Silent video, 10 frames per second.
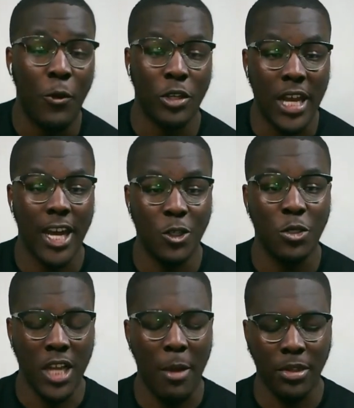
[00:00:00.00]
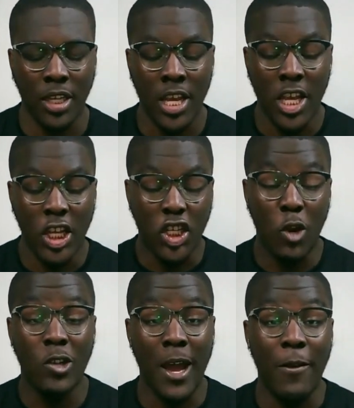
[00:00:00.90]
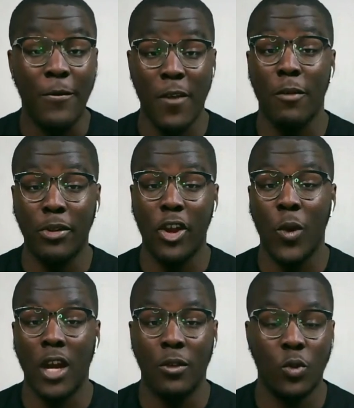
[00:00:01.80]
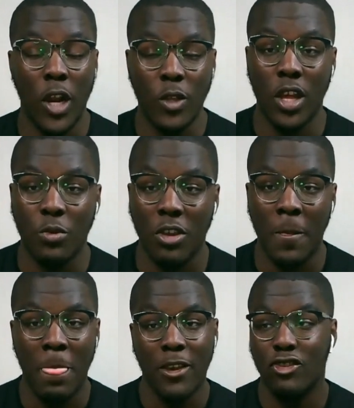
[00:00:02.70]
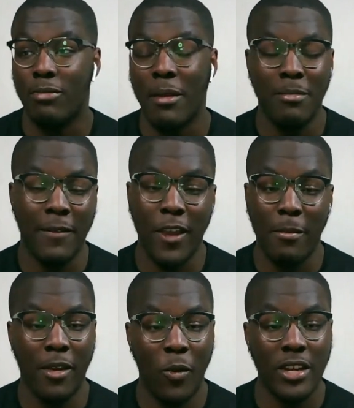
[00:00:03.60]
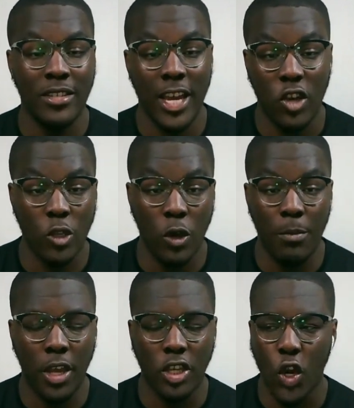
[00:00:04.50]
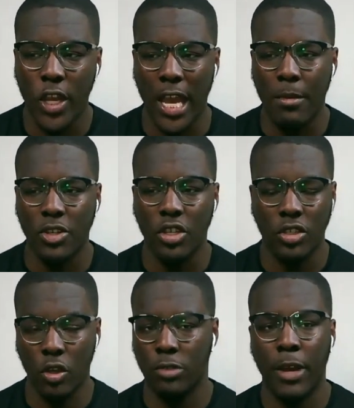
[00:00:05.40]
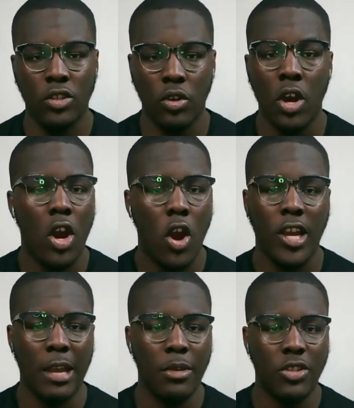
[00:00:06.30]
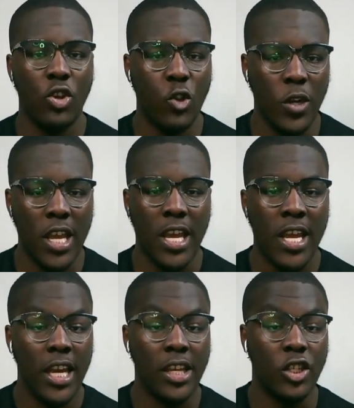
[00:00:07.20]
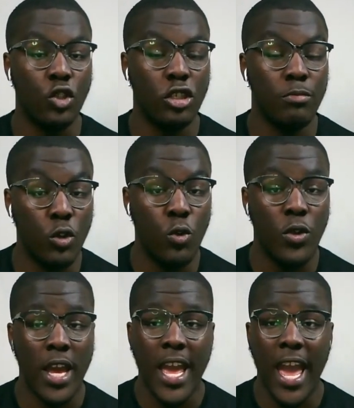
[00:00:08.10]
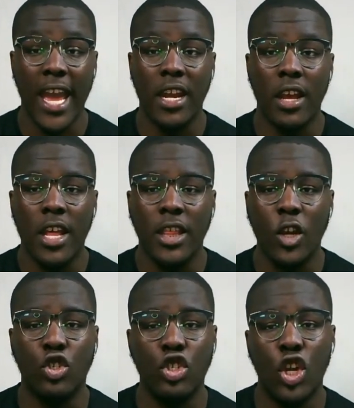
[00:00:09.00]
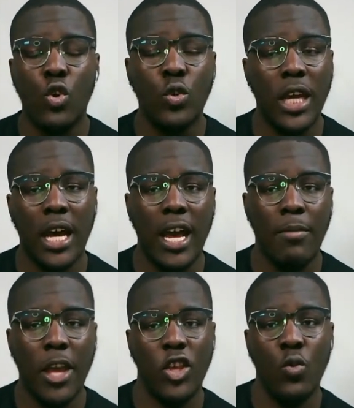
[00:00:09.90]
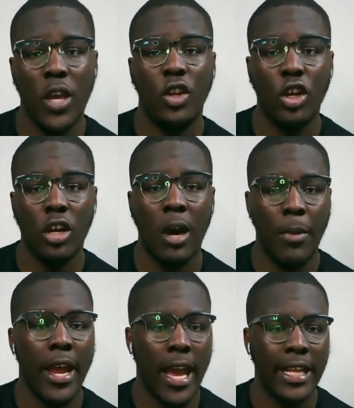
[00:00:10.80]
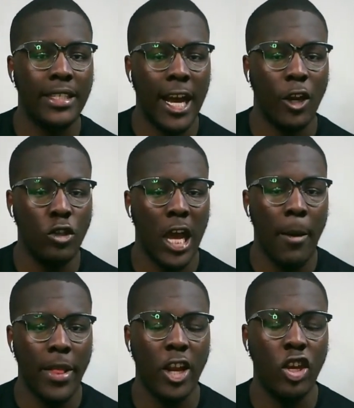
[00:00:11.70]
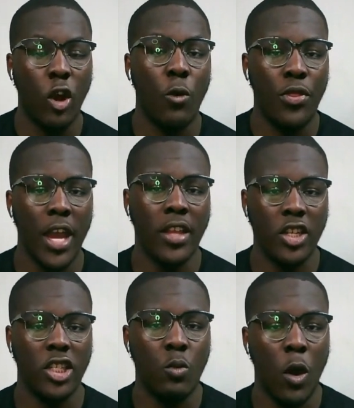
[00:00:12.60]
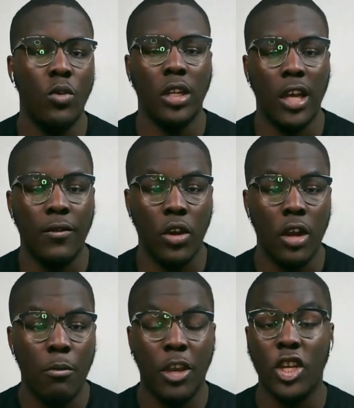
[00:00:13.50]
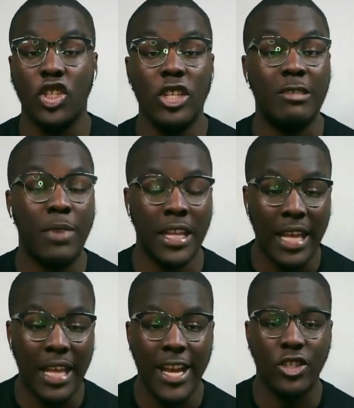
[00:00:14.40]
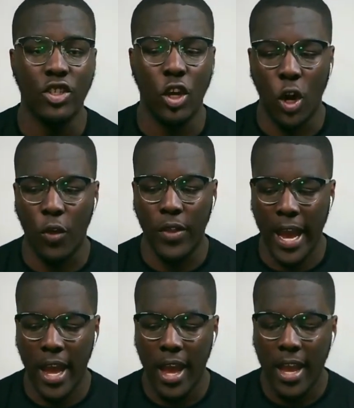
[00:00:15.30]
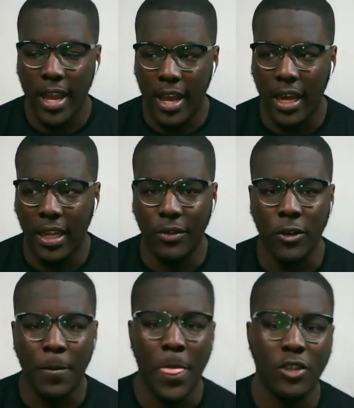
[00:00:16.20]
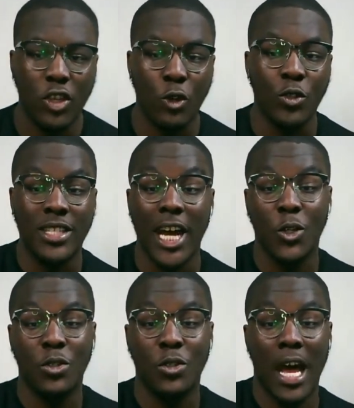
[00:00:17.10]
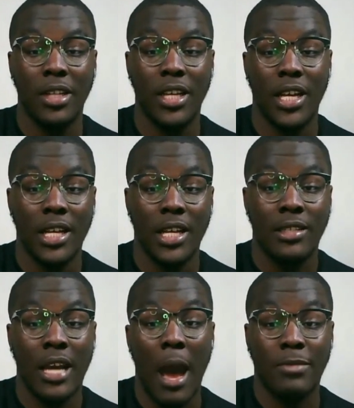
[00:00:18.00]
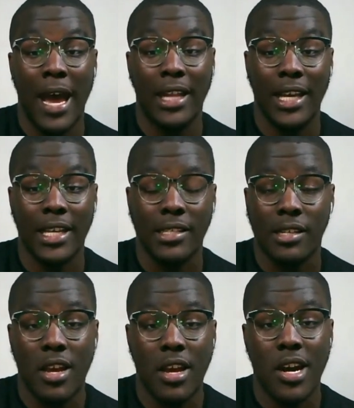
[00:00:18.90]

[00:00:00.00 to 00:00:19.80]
For Satu Sabally, she was my favorite player to watch for 2023. She'll probably be my favorite player to watch next year as well because her game is just so special. Her game is so unique. It's so smooth. And there's no time that you can look up at Satu Sabally and don't think that she won't deliver because she's been that. She's all that. And I love her. So Satu Sabally tops my list.